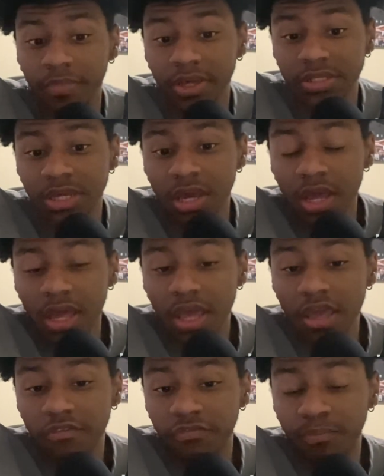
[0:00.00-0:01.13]
because
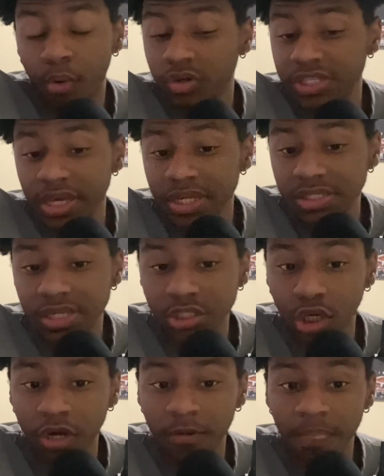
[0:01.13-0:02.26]
if Porzingis gets
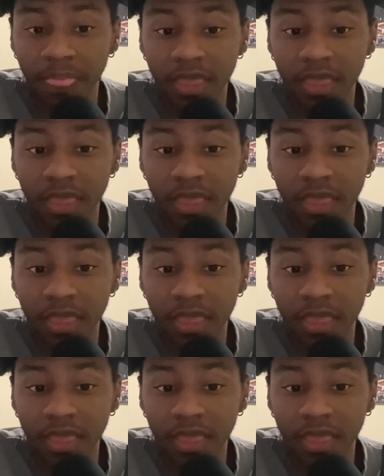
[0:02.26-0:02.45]
hurt,